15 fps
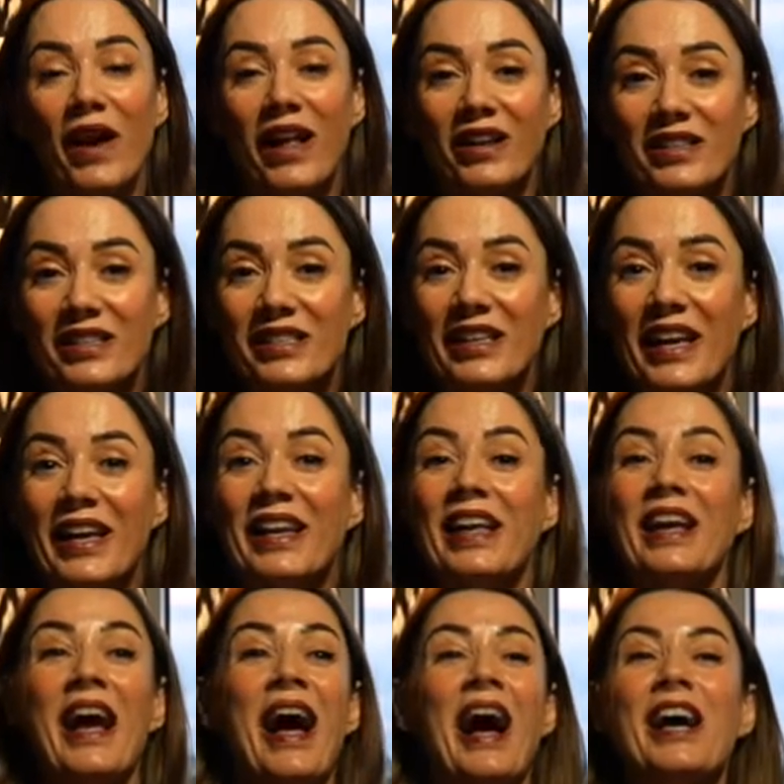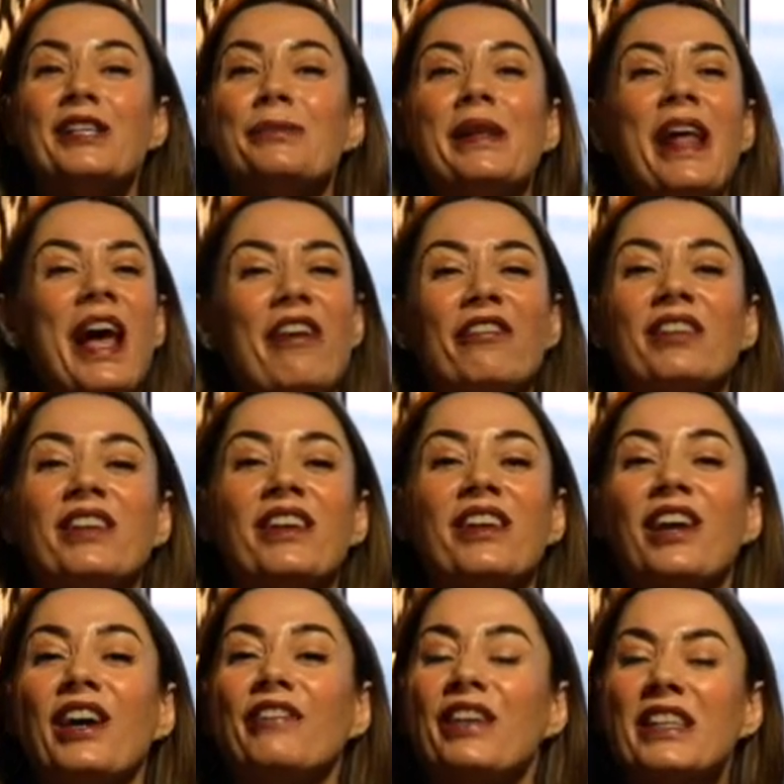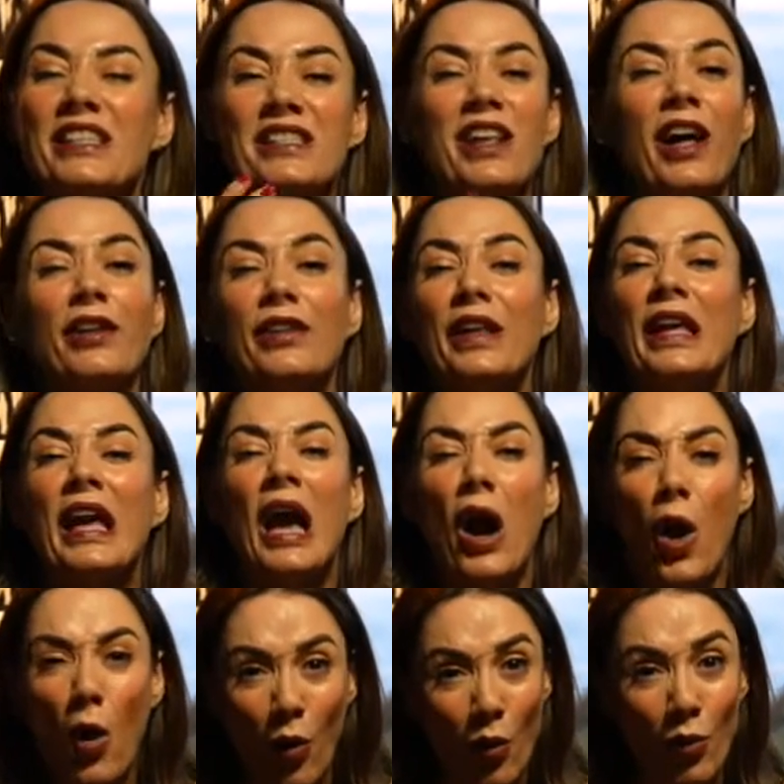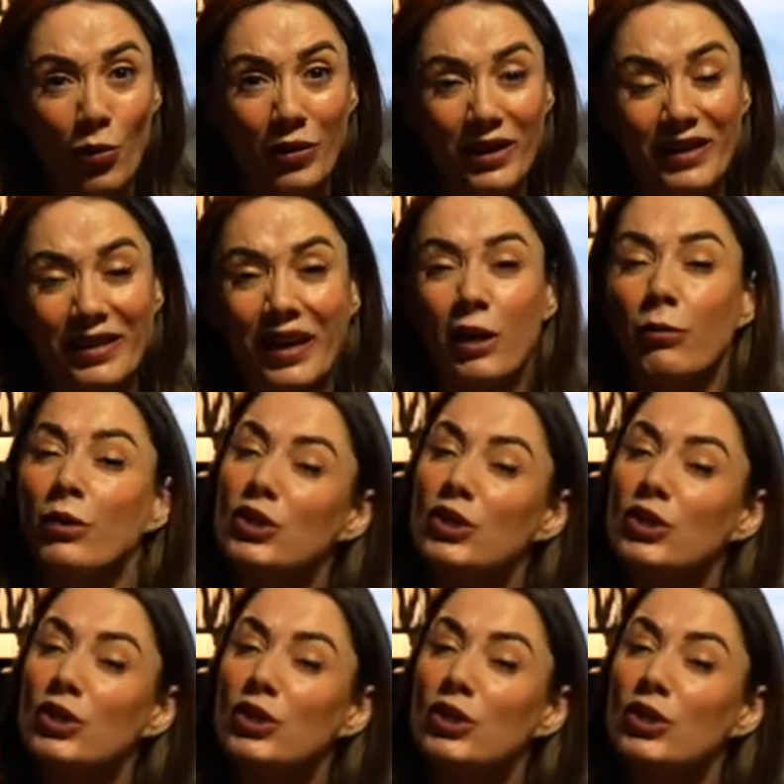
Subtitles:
healthy skin, as with everything in life, it's not the only thing.